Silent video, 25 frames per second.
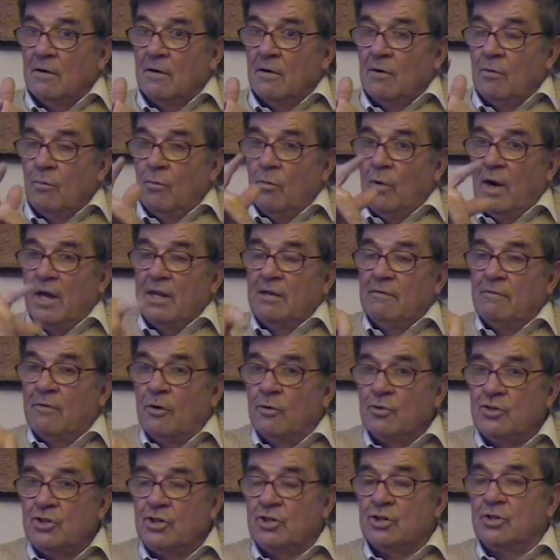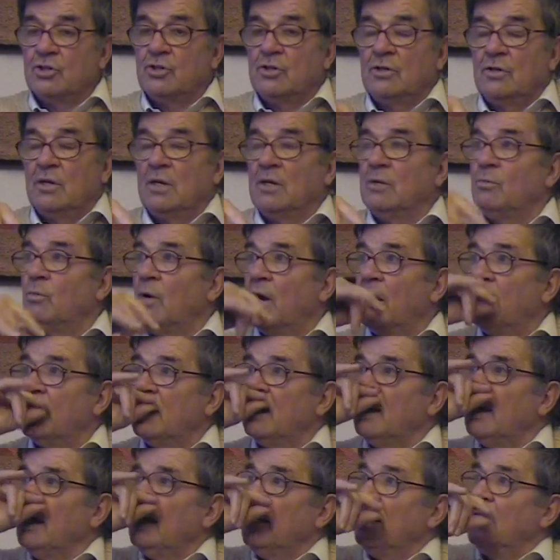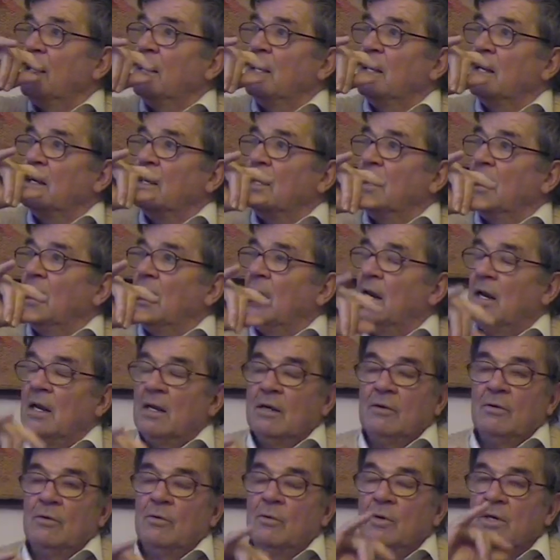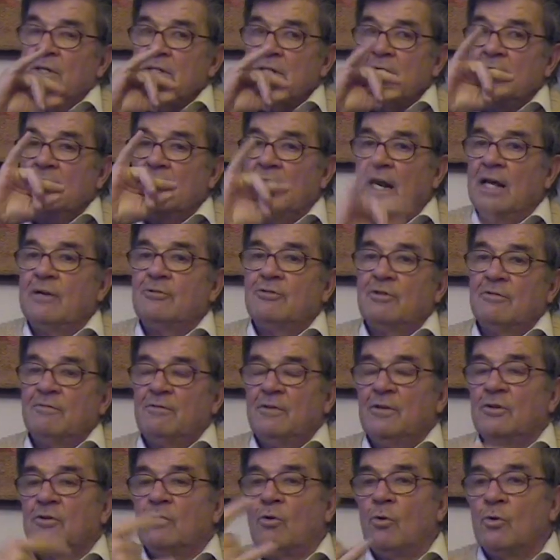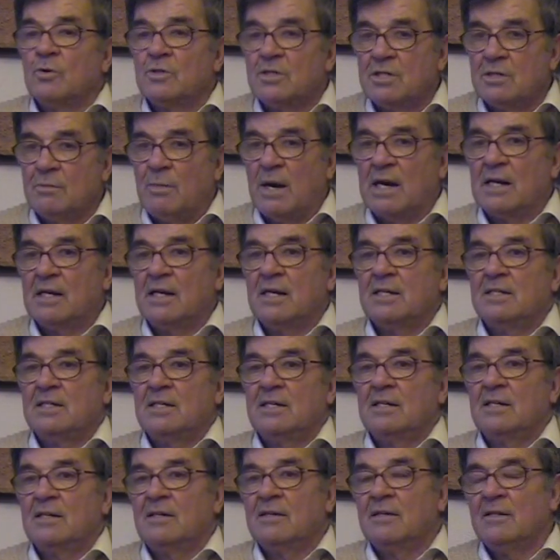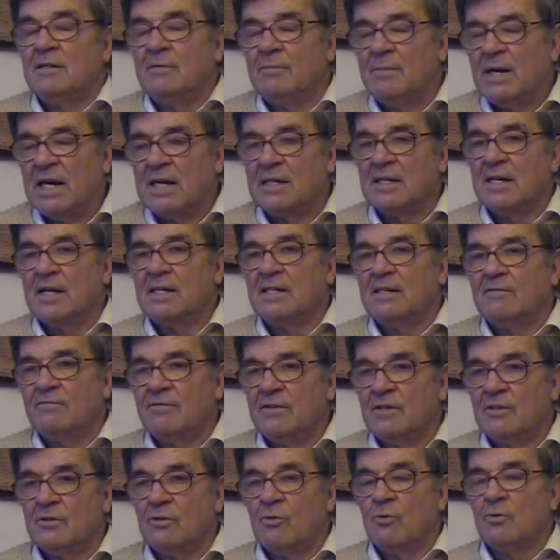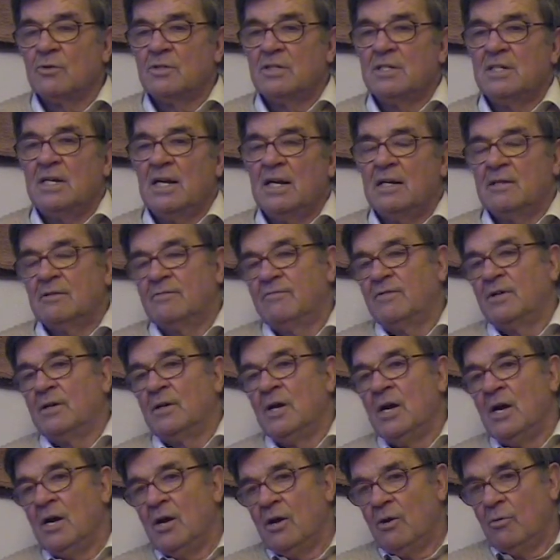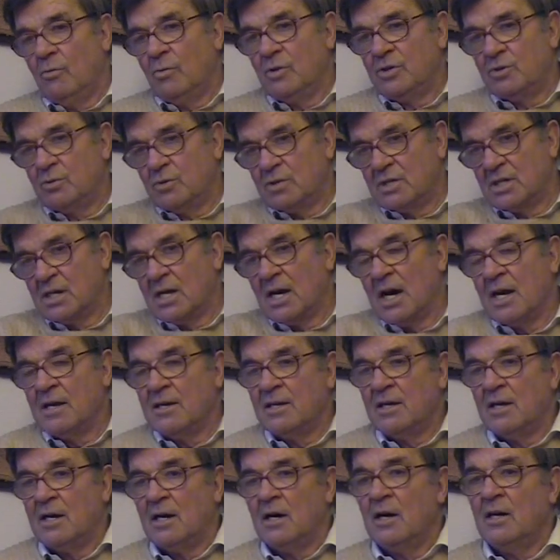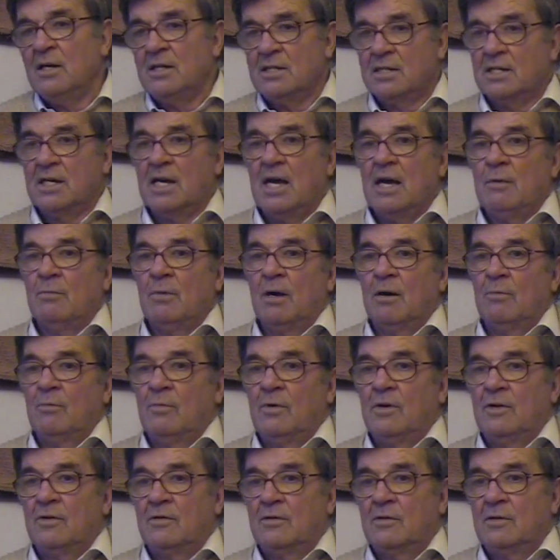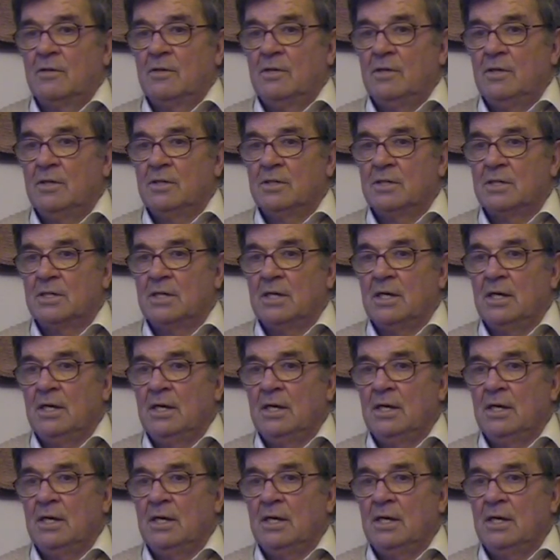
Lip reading: Where the voltage, the electric field causes the magnetic field causes the electric field, which was the kind of Hertz came up with, you see.